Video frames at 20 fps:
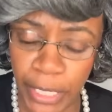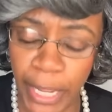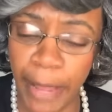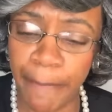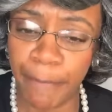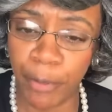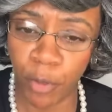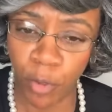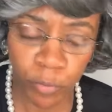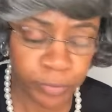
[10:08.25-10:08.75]

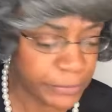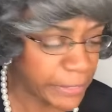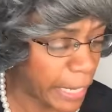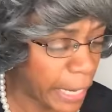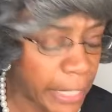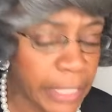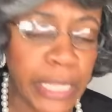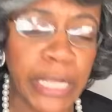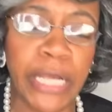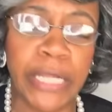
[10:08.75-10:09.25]
Her boobs
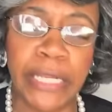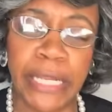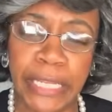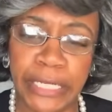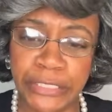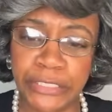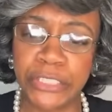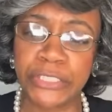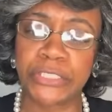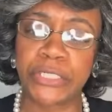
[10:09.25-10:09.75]
down to her
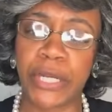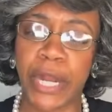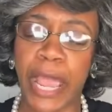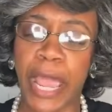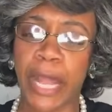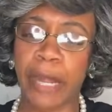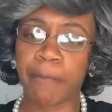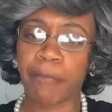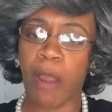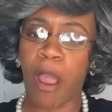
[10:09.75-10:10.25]
knees, she should
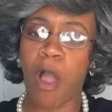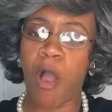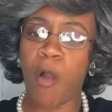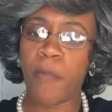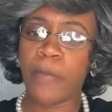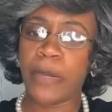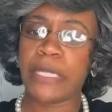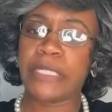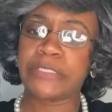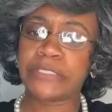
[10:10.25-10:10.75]
have had a bra
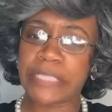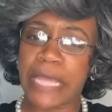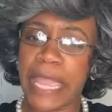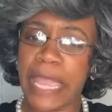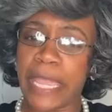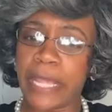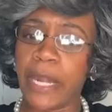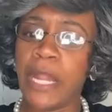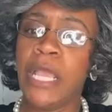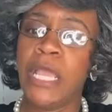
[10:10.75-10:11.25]
on. But
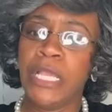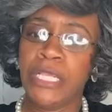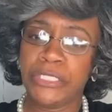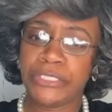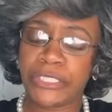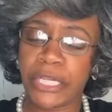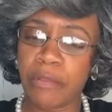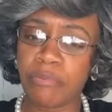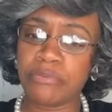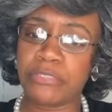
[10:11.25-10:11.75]
instead,
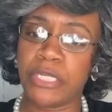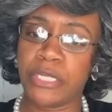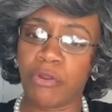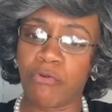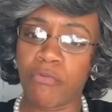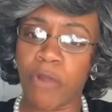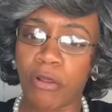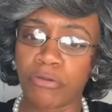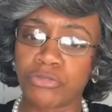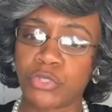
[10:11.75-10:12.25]
she was in
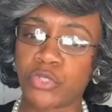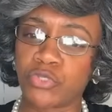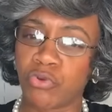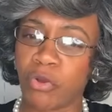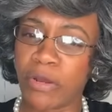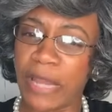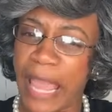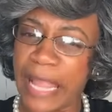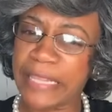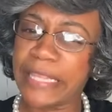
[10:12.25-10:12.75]
a grocery
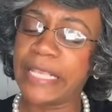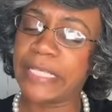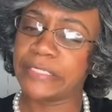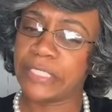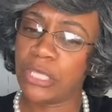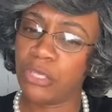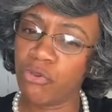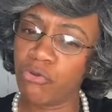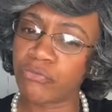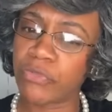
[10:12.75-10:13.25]
store like
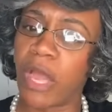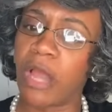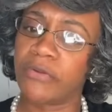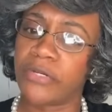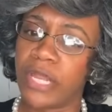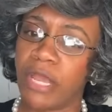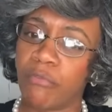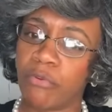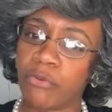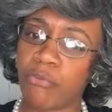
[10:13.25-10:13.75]
this, and you
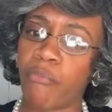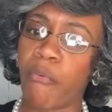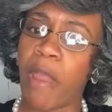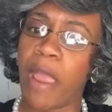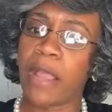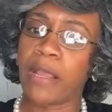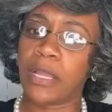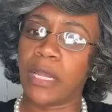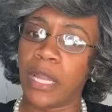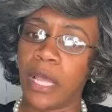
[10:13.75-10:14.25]
thought that was
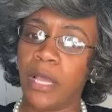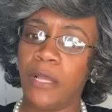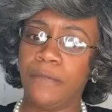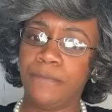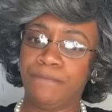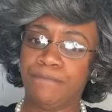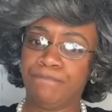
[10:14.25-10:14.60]
regular.